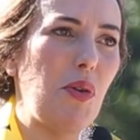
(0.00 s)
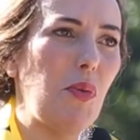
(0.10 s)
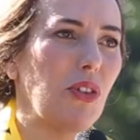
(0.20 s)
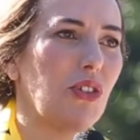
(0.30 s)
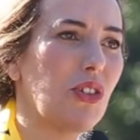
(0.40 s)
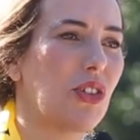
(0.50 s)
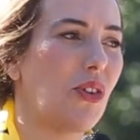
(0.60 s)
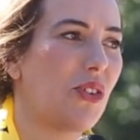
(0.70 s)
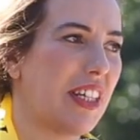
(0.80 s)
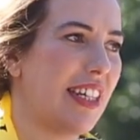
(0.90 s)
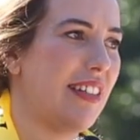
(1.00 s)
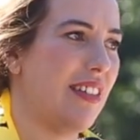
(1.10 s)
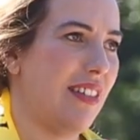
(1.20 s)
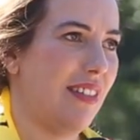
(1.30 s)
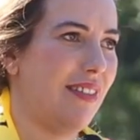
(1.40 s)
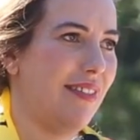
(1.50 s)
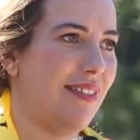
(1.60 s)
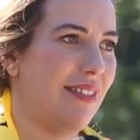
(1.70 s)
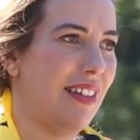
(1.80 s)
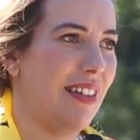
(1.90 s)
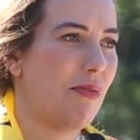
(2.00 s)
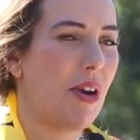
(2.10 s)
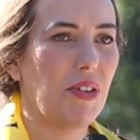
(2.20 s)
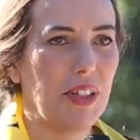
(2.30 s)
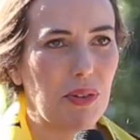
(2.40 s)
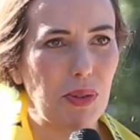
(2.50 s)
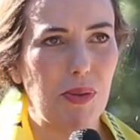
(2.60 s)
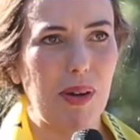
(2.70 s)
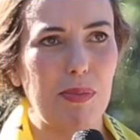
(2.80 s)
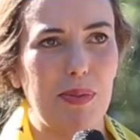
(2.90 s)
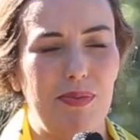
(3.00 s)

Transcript: wants to show the kids where he grew up.